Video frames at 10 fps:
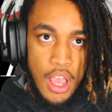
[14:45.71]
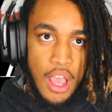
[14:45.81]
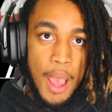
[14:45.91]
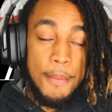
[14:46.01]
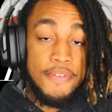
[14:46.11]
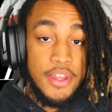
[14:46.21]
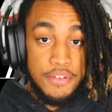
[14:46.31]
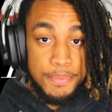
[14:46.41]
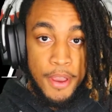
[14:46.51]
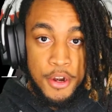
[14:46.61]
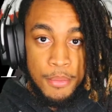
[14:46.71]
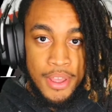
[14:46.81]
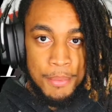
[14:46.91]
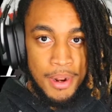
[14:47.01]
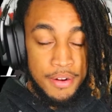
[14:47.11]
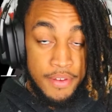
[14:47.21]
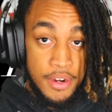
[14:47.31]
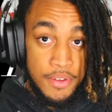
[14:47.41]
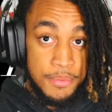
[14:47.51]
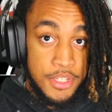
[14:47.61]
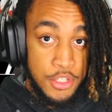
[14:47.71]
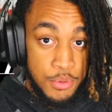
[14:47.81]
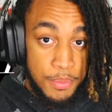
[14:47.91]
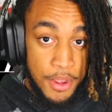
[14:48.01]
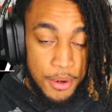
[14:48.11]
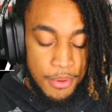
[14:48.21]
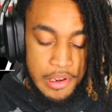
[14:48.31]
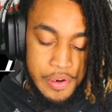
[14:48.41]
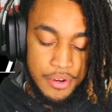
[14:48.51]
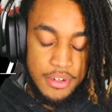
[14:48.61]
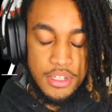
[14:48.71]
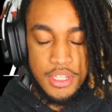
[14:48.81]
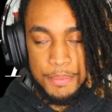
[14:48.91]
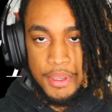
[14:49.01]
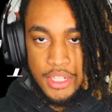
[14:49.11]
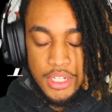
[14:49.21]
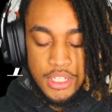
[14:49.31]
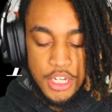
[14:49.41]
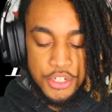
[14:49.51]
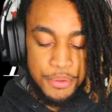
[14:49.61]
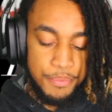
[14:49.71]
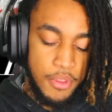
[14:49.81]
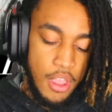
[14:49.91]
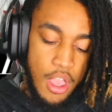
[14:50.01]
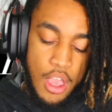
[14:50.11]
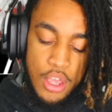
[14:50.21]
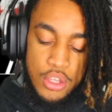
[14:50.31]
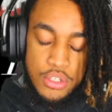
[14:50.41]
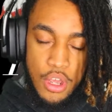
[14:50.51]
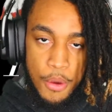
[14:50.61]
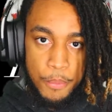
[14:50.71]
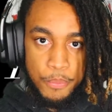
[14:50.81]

I'm a fan of Spider-Man. I'm not a fan of MCU Spider-Man, just to make the distinction. So